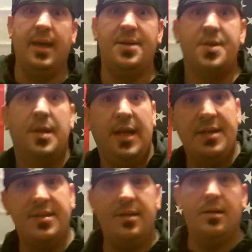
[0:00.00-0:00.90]
So the
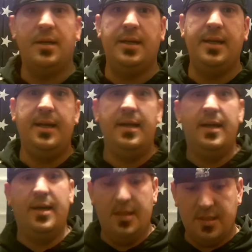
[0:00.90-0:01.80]
next thing you're going to need
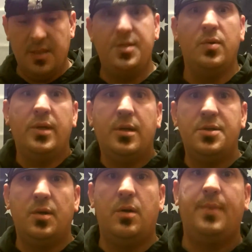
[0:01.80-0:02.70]
is a 2-liter
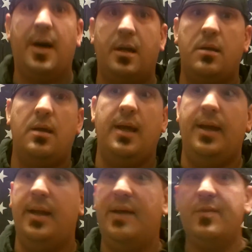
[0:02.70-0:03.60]
soda bottle,
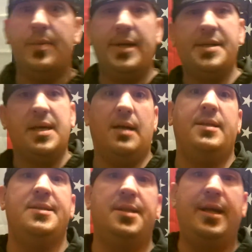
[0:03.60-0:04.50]
and everybody's got
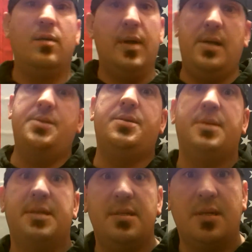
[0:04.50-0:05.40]
these laying around, so this is